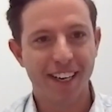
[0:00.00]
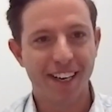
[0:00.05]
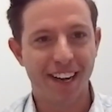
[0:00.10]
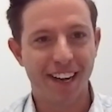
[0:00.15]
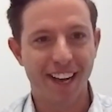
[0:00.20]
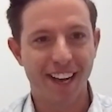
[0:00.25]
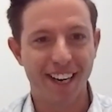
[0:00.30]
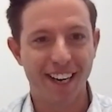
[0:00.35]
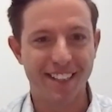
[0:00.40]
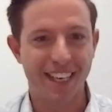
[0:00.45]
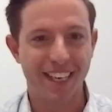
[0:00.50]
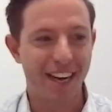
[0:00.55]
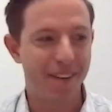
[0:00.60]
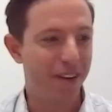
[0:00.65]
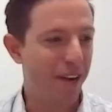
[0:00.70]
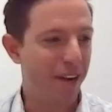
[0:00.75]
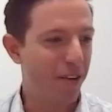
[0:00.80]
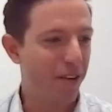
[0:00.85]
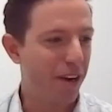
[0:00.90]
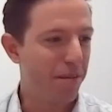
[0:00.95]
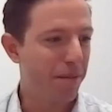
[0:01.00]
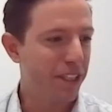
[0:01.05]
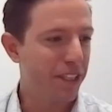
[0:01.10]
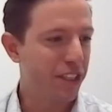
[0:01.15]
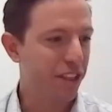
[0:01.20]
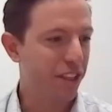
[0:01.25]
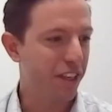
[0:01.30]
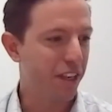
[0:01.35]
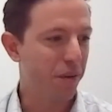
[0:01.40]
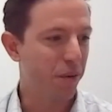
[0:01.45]
ahead of time, and I want to make
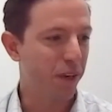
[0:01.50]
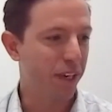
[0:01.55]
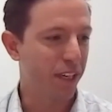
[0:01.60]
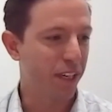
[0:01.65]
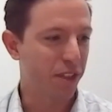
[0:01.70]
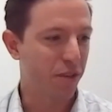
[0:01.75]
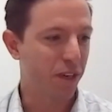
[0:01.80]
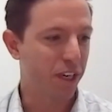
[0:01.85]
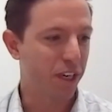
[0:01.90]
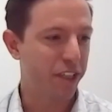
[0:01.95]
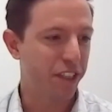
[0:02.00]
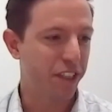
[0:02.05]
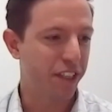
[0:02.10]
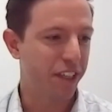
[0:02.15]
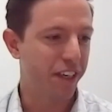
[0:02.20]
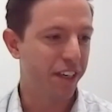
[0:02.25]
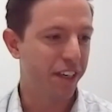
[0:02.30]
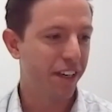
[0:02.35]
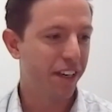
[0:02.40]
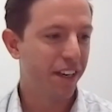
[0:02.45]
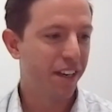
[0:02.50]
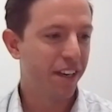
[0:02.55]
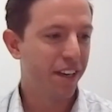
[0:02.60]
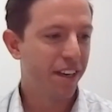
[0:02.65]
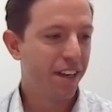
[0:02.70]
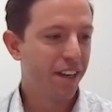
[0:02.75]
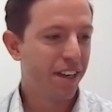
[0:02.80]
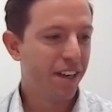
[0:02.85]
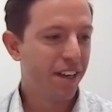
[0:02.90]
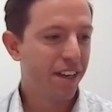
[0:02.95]
sure that Rick's question
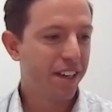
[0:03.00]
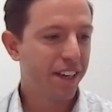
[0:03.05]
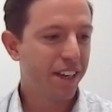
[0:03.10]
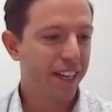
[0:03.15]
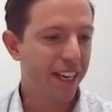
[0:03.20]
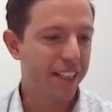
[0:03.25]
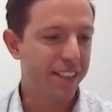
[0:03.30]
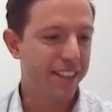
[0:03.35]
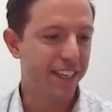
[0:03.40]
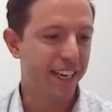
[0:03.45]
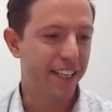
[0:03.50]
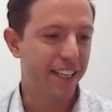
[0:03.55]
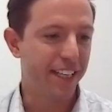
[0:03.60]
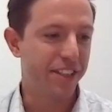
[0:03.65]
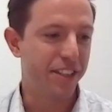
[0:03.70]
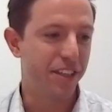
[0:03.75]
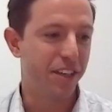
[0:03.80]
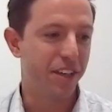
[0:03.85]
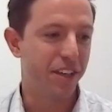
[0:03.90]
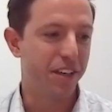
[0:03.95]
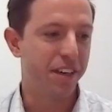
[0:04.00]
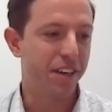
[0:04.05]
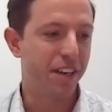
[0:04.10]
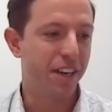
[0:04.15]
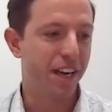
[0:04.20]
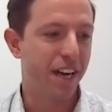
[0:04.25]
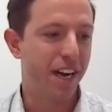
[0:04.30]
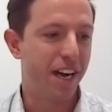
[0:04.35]
gets answered.